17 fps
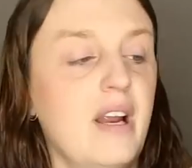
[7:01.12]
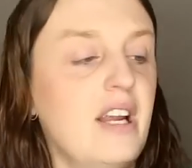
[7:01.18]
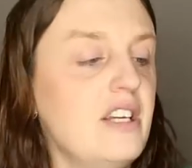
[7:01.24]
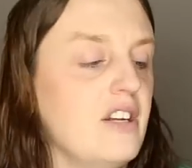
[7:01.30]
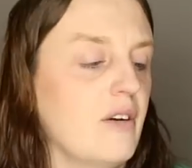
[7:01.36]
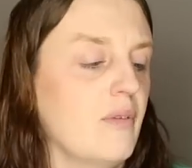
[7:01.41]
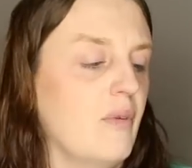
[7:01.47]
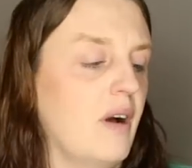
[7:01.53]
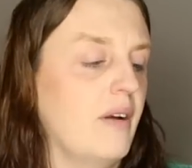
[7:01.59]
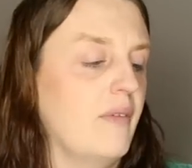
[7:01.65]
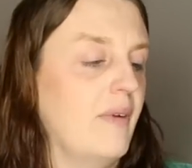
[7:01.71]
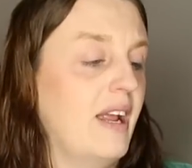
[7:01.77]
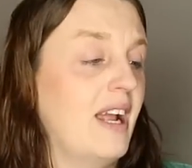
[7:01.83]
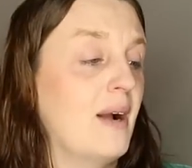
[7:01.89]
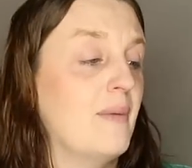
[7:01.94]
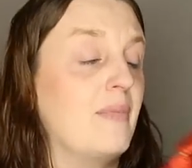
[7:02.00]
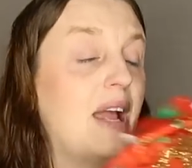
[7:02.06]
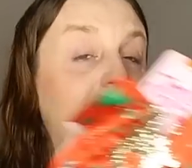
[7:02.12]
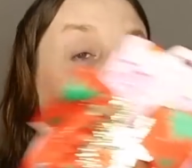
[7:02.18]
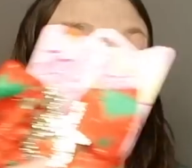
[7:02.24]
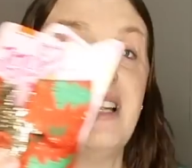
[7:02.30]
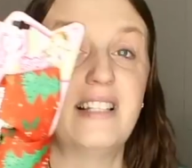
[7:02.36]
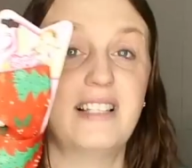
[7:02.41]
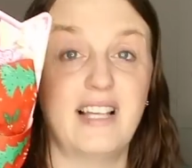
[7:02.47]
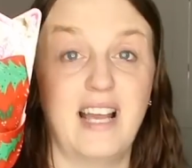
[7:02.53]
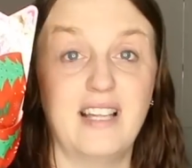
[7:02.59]
reindeer one ring up
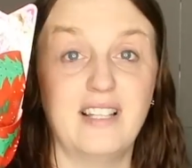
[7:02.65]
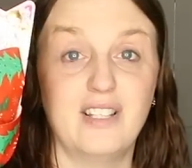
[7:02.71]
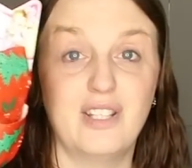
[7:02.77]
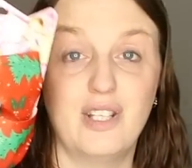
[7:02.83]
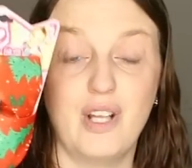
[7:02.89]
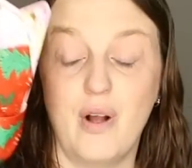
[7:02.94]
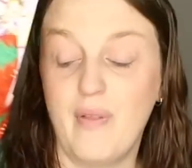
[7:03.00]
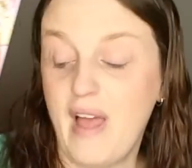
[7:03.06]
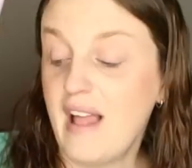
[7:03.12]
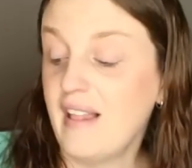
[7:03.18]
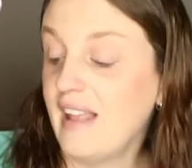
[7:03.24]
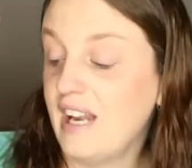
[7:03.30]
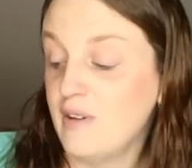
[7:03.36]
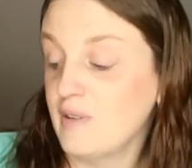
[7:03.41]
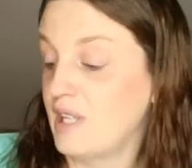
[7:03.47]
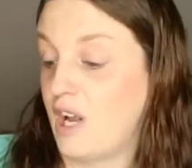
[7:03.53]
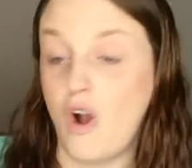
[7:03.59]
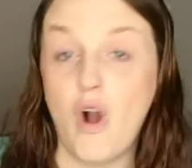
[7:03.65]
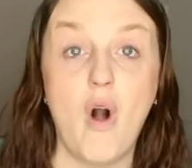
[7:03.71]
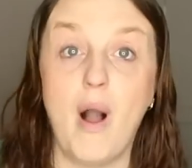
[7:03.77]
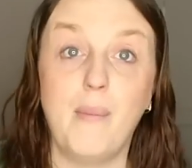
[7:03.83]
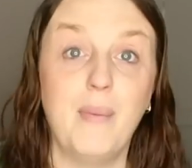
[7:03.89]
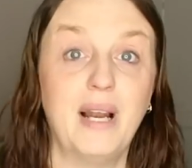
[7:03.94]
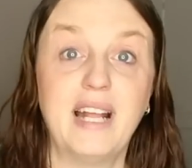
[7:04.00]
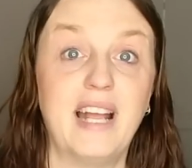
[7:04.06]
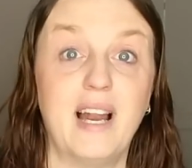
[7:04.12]
80 cents. So that lady was like, oh,
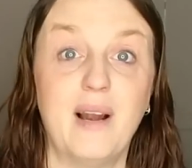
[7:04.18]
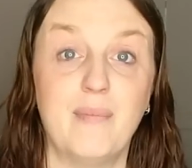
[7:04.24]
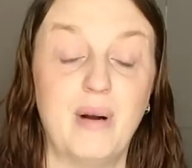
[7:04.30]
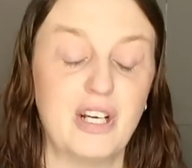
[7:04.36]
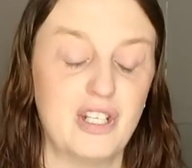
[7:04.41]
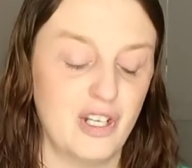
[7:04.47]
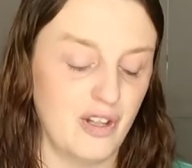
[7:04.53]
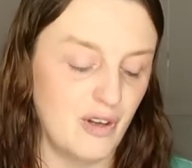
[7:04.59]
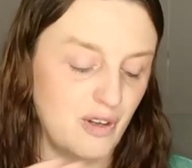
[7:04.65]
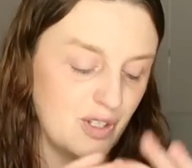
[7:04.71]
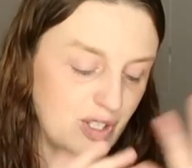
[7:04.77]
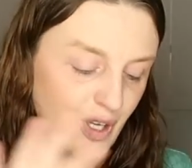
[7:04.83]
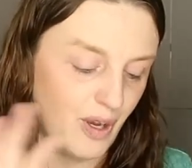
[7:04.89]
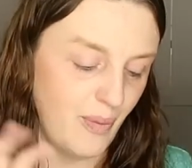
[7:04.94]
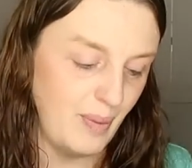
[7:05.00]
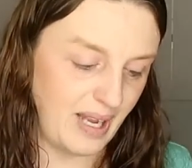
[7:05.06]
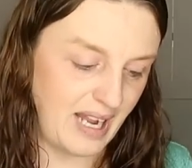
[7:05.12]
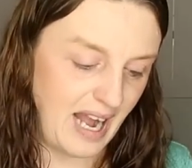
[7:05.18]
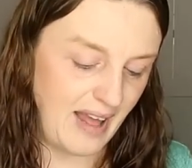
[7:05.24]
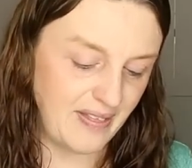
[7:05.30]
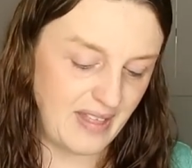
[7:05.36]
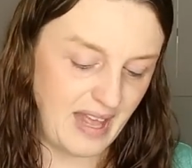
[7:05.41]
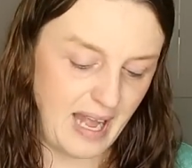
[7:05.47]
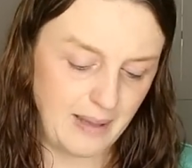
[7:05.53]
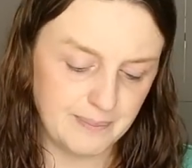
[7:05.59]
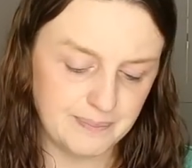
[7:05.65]
I want to get a bunch of those. So we
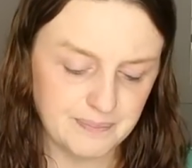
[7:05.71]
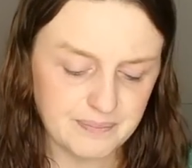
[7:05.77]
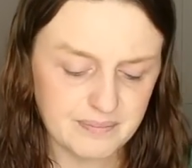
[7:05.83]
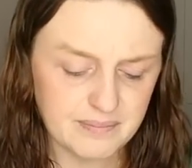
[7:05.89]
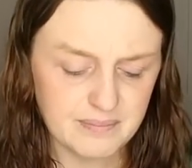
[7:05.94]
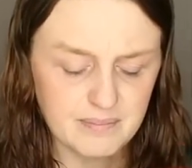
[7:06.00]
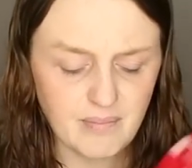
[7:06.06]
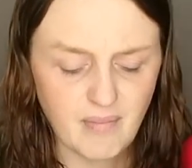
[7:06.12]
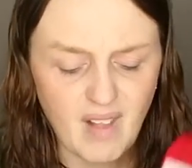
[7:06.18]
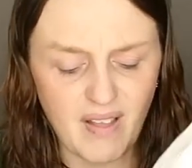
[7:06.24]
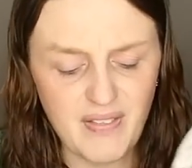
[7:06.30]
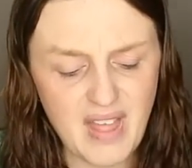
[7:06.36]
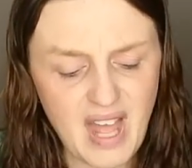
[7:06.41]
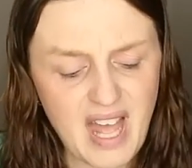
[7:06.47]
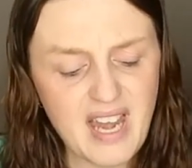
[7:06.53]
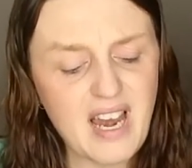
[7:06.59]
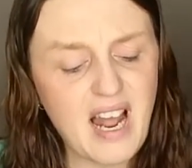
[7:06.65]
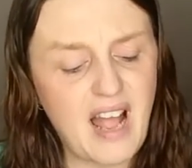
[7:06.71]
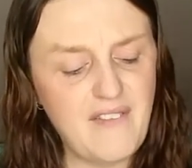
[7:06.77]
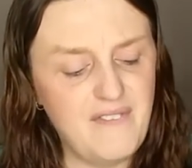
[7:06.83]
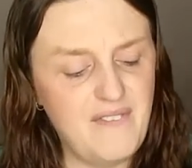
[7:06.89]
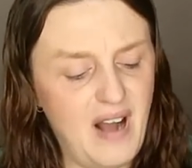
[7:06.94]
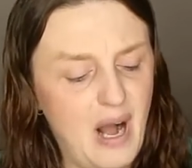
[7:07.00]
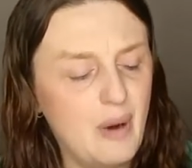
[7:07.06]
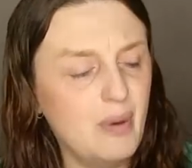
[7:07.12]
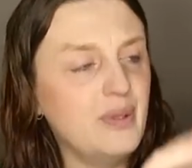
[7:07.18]
got that. Then I
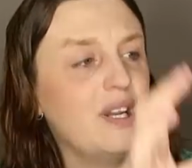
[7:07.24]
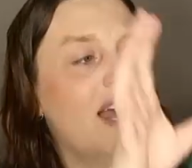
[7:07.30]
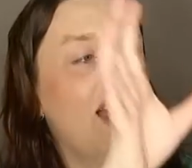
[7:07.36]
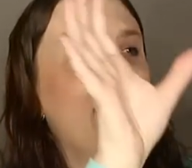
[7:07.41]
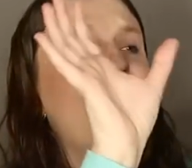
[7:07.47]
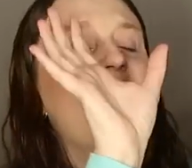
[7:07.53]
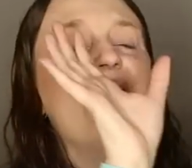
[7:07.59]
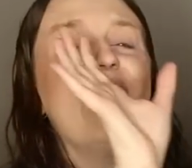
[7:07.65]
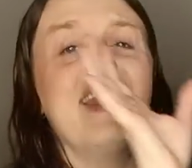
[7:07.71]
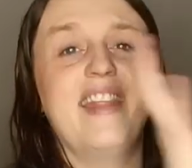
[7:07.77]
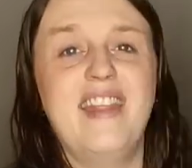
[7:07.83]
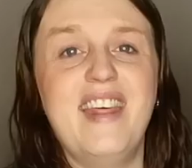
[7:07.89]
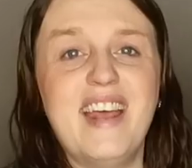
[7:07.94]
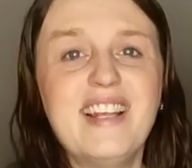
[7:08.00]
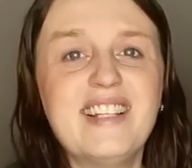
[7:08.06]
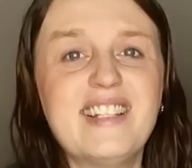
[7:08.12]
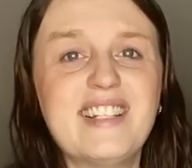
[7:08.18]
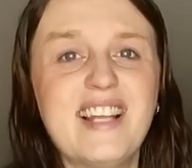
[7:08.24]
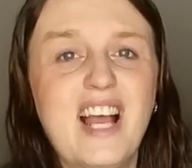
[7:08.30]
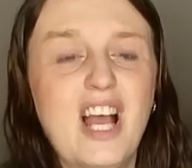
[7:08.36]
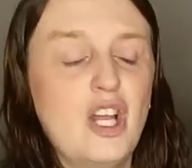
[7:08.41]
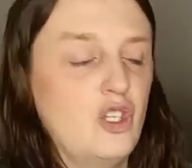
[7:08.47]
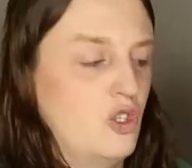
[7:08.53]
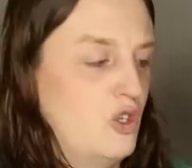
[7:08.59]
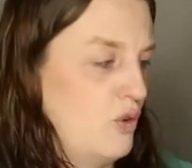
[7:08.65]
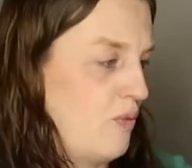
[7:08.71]
found this
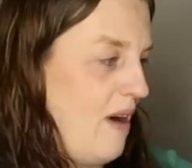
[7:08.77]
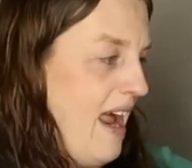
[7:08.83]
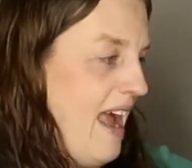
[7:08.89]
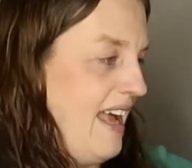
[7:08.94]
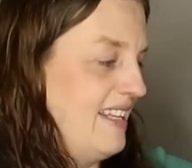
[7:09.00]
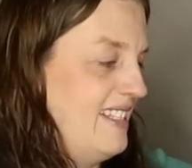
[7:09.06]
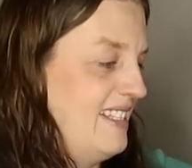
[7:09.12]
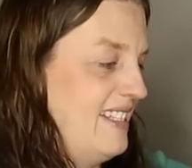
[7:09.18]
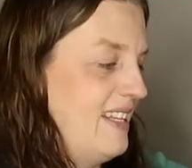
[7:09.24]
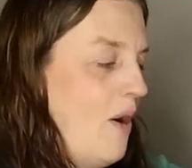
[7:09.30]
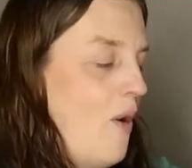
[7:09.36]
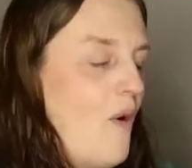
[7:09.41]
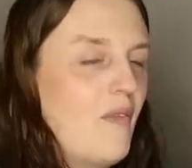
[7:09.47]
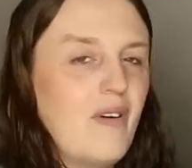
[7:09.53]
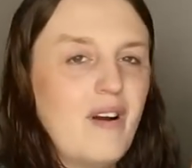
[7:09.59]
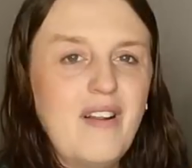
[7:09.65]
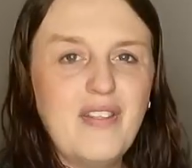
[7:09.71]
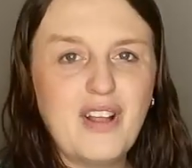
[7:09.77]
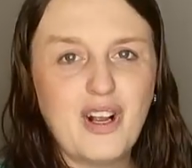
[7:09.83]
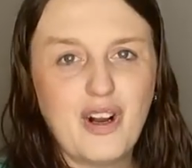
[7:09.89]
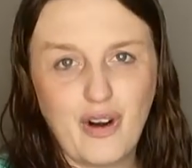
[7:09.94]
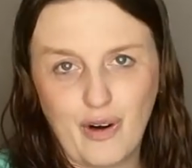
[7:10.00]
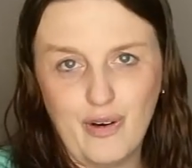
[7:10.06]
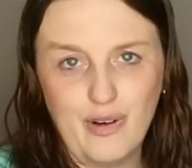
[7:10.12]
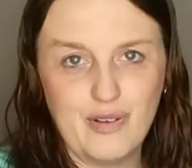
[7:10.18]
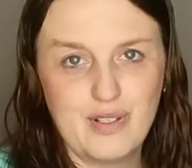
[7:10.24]
dress over in the
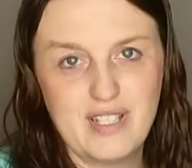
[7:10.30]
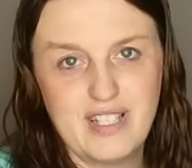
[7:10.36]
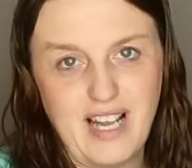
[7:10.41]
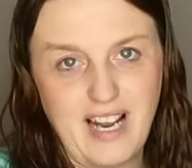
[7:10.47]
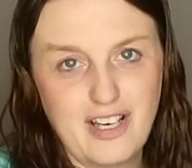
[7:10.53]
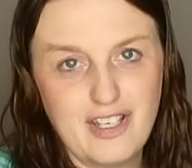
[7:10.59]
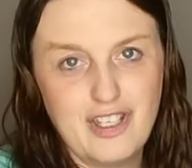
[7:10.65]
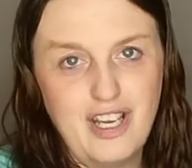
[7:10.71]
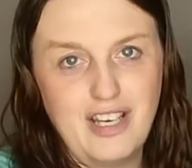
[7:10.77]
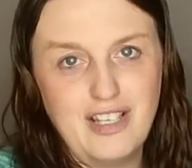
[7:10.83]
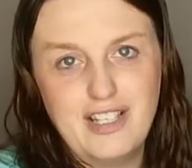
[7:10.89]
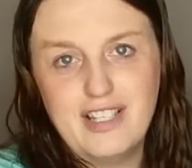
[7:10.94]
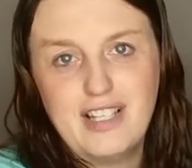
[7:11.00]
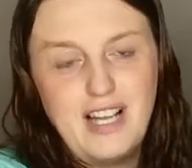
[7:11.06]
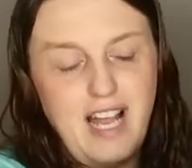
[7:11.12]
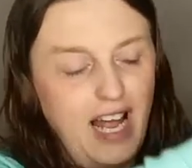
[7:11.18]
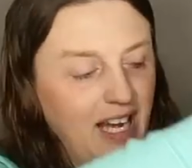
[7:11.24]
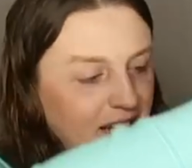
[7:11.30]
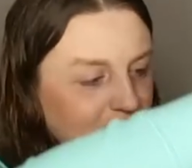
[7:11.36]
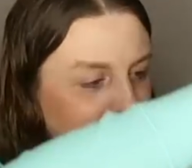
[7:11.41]
girls section just kind